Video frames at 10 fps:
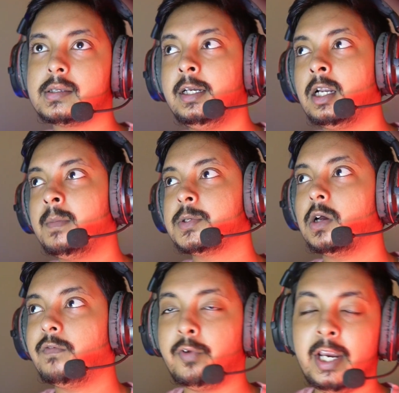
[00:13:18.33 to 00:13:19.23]
In terms
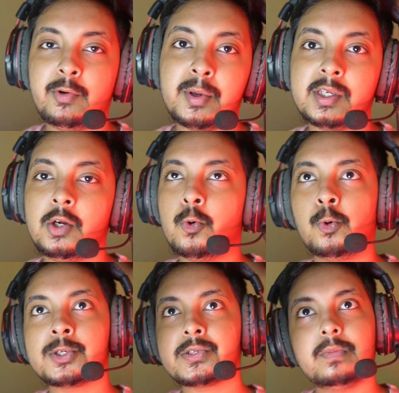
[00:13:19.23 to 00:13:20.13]
of ray tracing
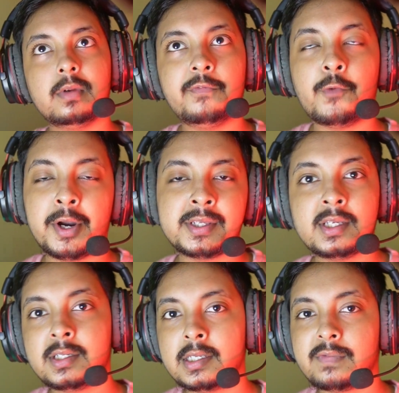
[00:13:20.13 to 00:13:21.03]
cores,
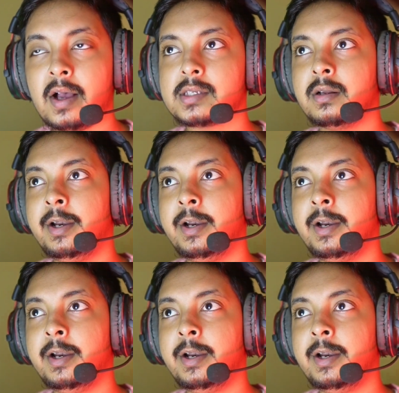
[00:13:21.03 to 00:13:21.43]
4060 is faster.